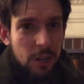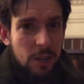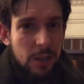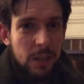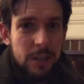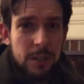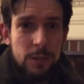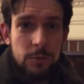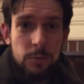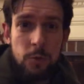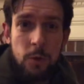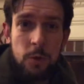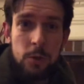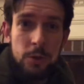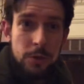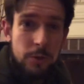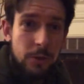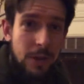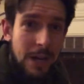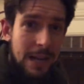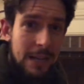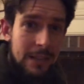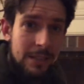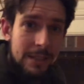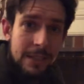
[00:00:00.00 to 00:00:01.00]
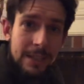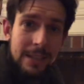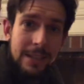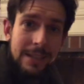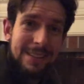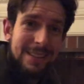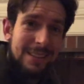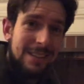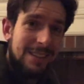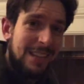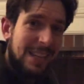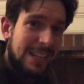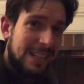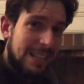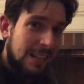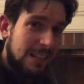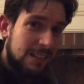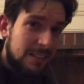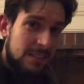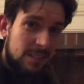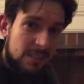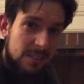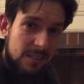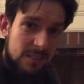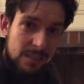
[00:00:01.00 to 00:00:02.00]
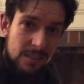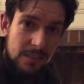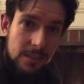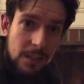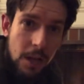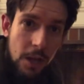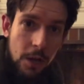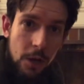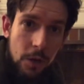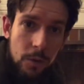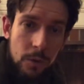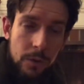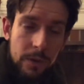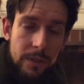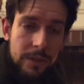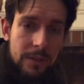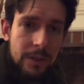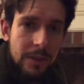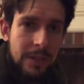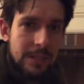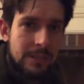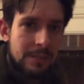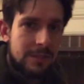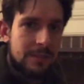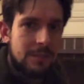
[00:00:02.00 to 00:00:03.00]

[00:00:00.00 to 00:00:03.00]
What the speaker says: I can roll around, and I can lay down in the snow and things,